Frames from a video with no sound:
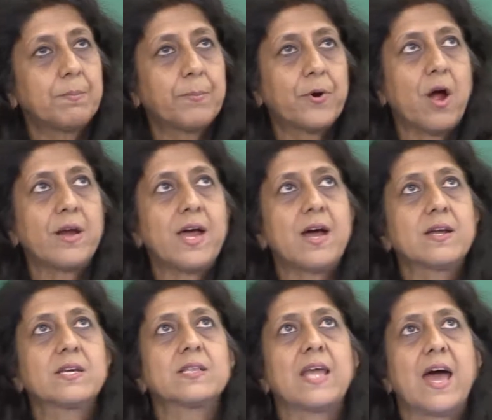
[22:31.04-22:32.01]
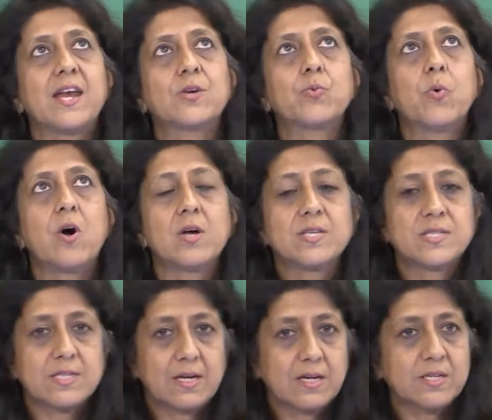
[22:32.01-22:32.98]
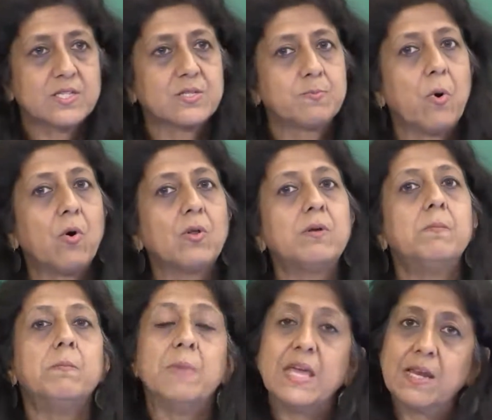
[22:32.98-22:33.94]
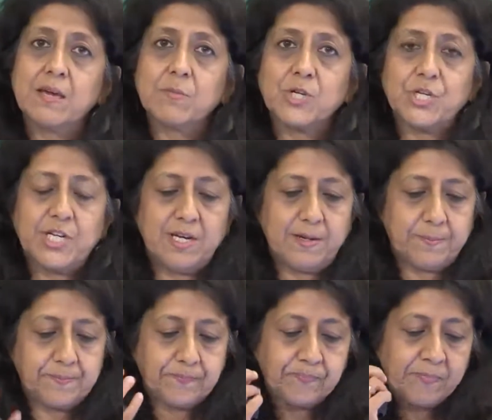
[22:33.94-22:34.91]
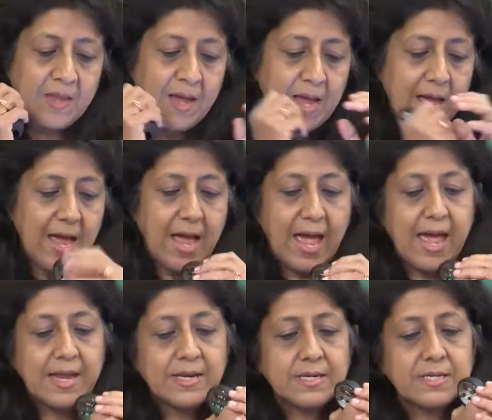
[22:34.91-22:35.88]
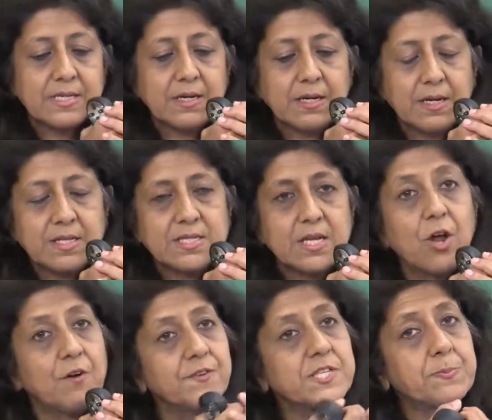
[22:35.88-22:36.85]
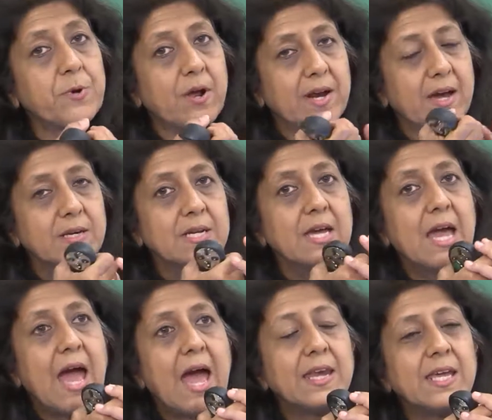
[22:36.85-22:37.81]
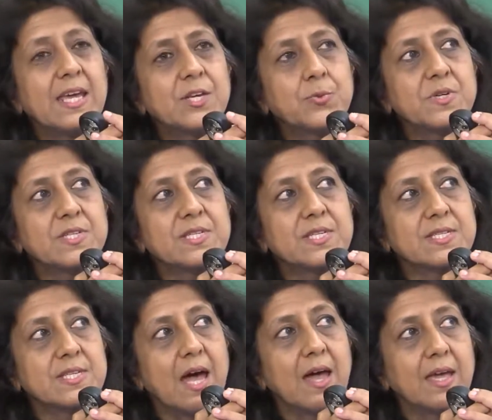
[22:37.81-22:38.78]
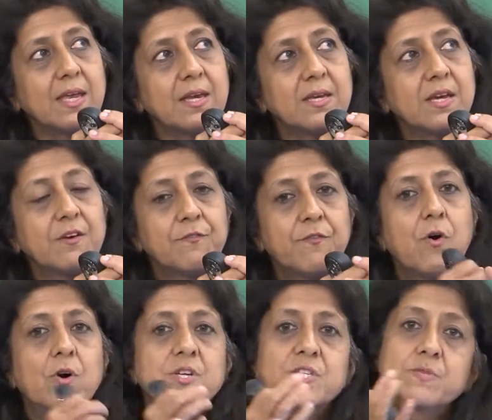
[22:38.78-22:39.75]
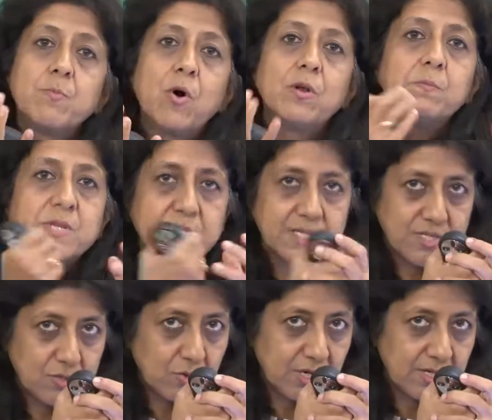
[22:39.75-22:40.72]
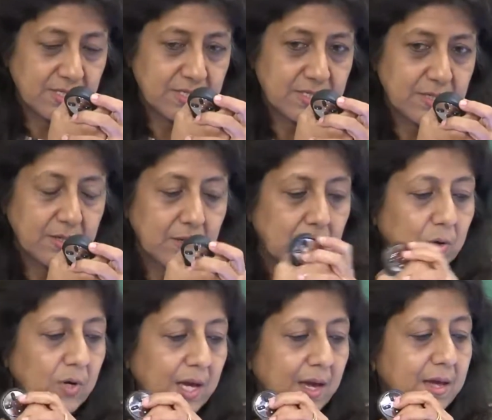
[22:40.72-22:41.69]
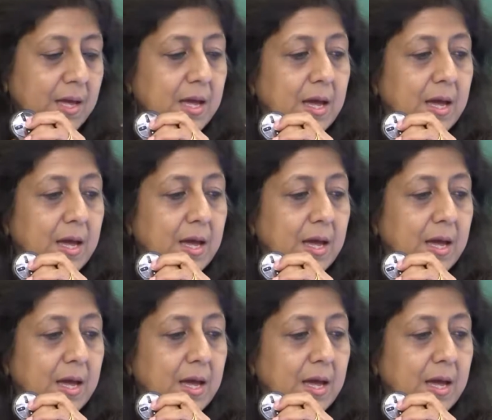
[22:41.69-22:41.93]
a product that was a small mailing machine, and it's an office product, and it was designed for small business owners. Okay?